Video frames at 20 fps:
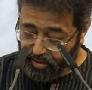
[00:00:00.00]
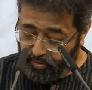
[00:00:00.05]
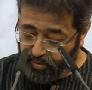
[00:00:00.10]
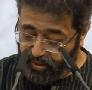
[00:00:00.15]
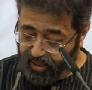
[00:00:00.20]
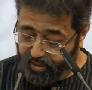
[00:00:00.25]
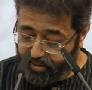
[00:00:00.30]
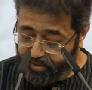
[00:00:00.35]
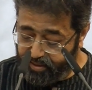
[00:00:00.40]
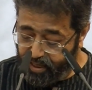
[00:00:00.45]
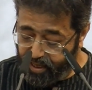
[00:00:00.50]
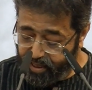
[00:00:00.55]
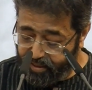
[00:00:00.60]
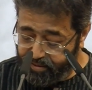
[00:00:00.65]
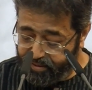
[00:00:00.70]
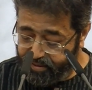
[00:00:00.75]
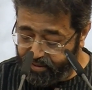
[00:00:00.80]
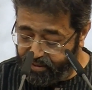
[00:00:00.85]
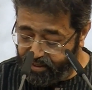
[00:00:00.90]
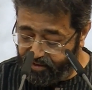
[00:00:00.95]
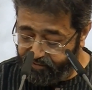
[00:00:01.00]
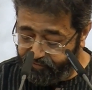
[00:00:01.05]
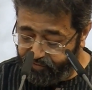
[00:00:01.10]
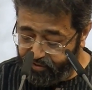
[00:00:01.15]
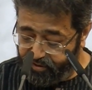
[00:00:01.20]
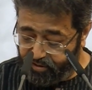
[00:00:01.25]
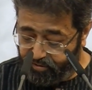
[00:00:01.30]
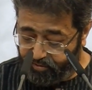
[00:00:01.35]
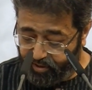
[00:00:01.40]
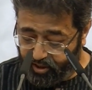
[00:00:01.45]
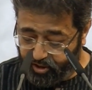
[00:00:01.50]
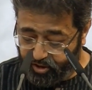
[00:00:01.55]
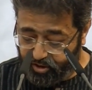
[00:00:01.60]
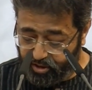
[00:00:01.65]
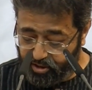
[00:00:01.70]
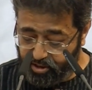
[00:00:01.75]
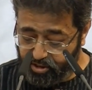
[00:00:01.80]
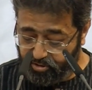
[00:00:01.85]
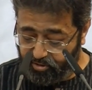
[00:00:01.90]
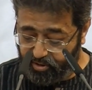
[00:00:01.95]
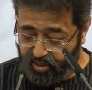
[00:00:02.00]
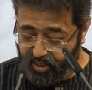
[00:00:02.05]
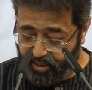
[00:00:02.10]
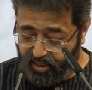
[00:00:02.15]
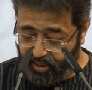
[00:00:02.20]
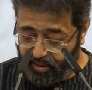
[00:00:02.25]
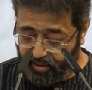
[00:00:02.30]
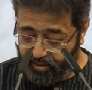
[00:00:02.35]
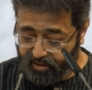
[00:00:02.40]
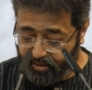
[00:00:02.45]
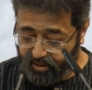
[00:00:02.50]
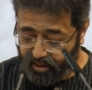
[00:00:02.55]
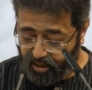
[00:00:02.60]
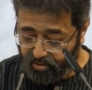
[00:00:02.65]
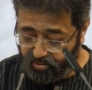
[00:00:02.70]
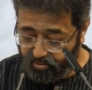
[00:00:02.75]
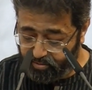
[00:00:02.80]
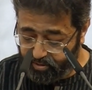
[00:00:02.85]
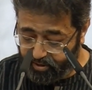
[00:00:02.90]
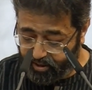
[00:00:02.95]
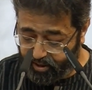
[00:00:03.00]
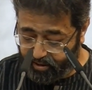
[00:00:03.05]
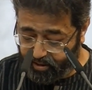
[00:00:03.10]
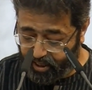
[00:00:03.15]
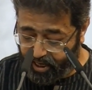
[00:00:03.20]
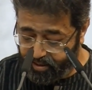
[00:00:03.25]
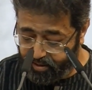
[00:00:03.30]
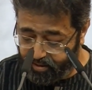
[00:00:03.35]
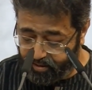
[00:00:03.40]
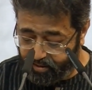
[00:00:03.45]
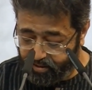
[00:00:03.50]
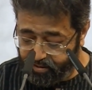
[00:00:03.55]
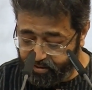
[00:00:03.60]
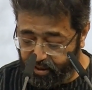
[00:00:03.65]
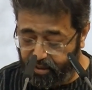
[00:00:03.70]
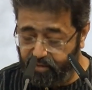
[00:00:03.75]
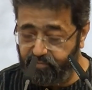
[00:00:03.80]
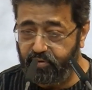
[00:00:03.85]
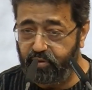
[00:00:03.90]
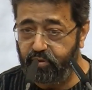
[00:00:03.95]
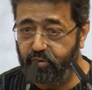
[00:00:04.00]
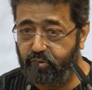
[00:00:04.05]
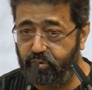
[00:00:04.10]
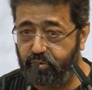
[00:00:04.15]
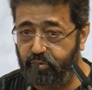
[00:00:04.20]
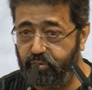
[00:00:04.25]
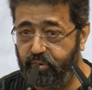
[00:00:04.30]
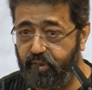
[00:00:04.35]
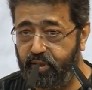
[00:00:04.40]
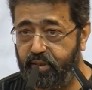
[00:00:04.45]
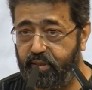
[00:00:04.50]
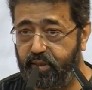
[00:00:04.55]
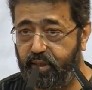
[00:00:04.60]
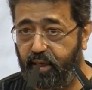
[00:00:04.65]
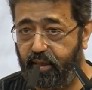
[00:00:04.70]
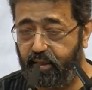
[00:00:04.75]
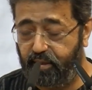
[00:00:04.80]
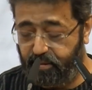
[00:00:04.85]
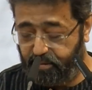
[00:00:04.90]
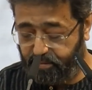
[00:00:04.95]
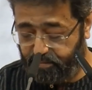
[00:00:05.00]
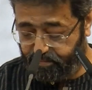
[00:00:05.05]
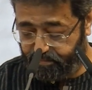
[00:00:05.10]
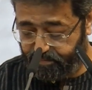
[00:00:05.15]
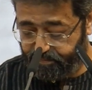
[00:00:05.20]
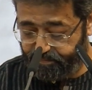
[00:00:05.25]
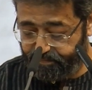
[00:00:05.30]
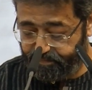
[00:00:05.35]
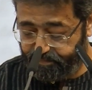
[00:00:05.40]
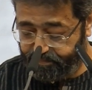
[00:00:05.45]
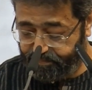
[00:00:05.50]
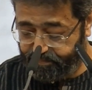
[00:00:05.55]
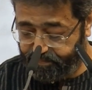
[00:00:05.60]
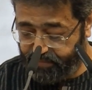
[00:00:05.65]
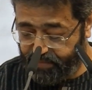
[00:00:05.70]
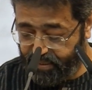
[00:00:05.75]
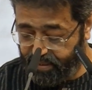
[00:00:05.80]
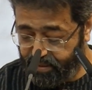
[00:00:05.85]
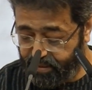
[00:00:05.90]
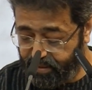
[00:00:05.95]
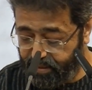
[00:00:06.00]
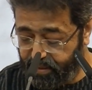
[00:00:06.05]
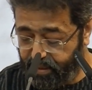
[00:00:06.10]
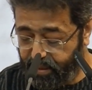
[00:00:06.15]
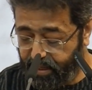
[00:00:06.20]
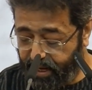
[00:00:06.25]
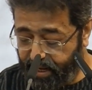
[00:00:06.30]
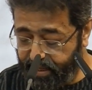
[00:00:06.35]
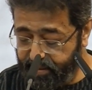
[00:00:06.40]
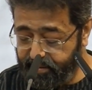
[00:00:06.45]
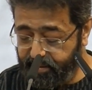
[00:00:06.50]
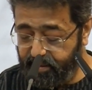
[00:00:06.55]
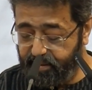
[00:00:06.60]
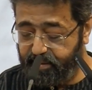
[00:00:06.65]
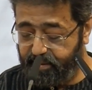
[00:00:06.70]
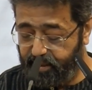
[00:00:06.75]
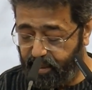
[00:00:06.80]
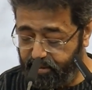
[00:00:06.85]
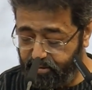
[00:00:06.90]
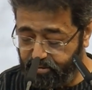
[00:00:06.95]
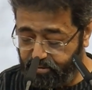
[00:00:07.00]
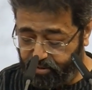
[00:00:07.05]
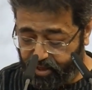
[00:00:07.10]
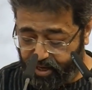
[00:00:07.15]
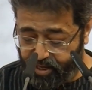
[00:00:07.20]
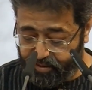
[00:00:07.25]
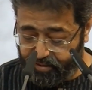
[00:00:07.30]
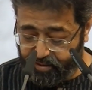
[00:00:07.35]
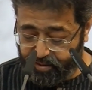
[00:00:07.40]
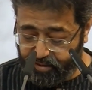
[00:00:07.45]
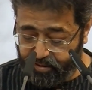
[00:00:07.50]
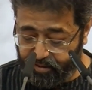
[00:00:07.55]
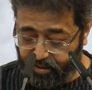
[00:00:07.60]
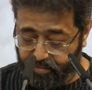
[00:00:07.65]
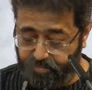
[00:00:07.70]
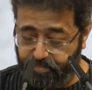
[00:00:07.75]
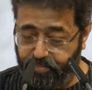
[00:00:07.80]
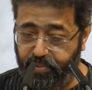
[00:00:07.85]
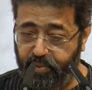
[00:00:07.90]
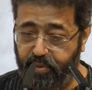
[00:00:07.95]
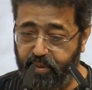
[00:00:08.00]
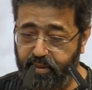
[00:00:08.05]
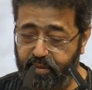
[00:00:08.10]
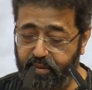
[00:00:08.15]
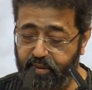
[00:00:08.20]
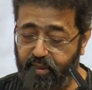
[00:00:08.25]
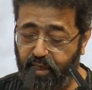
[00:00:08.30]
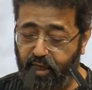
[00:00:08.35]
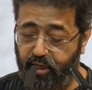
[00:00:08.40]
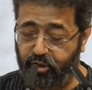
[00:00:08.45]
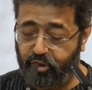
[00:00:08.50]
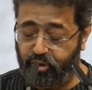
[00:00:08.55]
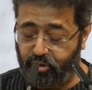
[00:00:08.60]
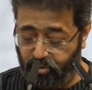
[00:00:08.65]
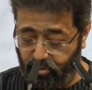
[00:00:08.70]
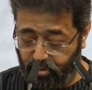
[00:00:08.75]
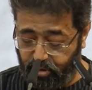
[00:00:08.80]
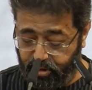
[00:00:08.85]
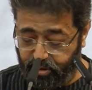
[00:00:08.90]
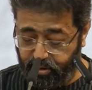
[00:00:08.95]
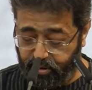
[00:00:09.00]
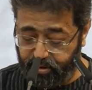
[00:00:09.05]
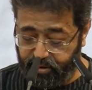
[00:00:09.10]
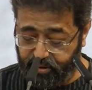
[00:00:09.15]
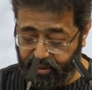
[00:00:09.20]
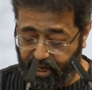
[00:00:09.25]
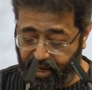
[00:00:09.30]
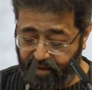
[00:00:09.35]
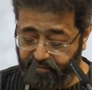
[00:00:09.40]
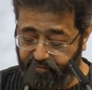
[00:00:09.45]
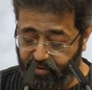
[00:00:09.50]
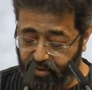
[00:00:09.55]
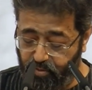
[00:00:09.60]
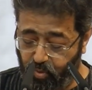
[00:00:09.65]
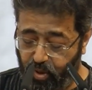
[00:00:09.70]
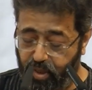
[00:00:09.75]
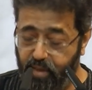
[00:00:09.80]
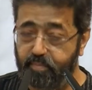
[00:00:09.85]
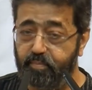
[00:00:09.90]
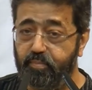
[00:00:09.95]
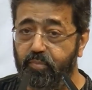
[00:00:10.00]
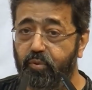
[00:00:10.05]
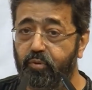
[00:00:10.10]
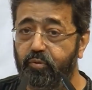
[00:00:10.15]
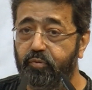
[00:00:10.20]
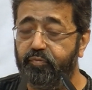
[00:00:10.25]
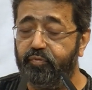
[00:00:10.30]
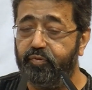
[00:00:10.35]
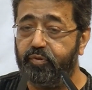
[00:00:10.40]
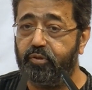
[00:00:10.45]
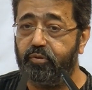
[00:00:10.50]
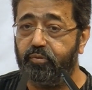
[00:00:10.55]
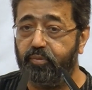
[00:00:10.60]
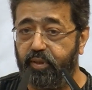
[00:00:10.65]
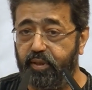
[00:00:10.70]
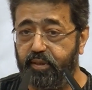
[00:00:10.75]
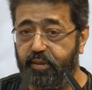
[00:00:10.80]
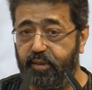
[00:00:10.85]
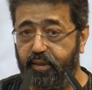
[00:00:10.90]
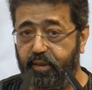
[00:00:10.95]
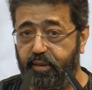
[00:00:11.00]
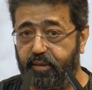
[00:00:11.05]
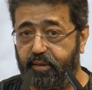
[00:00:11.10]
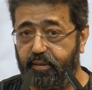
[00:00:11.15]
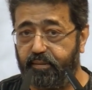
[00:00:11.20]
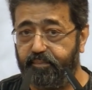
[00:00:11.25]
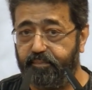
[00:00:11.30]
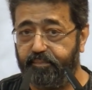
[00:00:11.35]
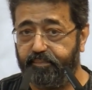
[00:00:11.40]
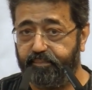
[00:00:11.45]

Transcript: they dance in every direction, creating a sound that enters even through the skin. As the sun rises and burns our shoulders, everyone moves towards it.